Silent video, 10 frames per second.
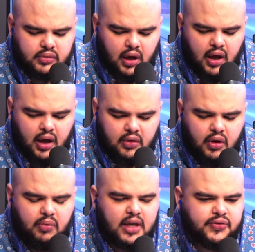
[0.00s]
I, I, know he
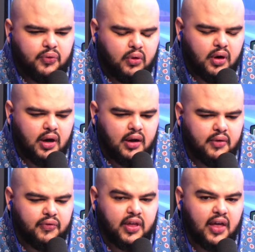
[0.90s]
writes for uh,
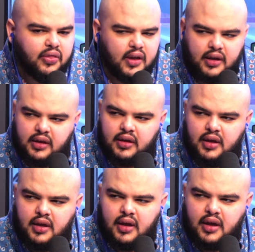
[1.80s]
for the Athletic.
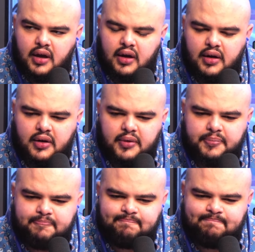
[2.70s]
Um,
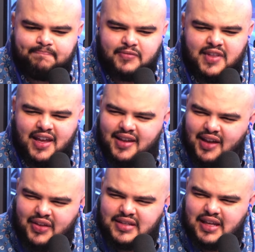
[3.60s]
Nick, I
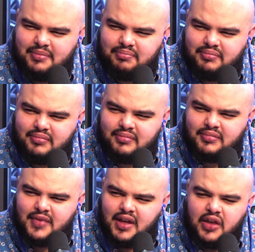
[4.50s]
think his name.
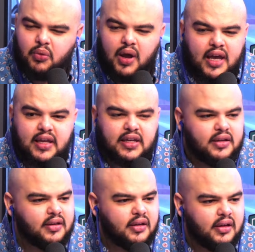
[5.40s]
Either way, Nick he,
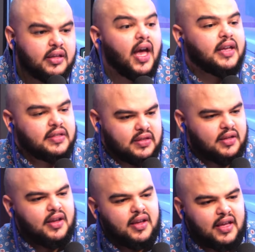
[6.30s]
Baumgardner. He, yes,
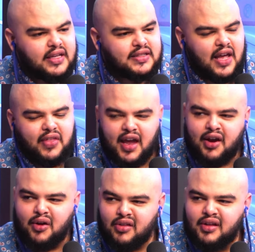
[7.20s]
he said that
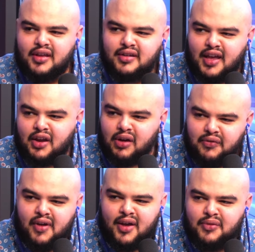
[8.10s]
Aaron Glenn got a great
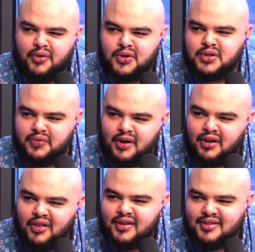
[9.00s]
value version of Aaron
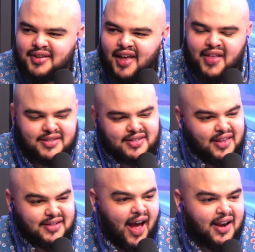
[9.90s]
Glenn, and that's
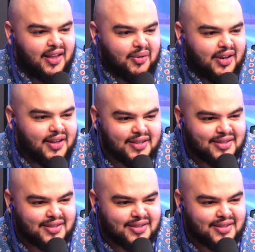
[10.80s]
that's kind of like what he is.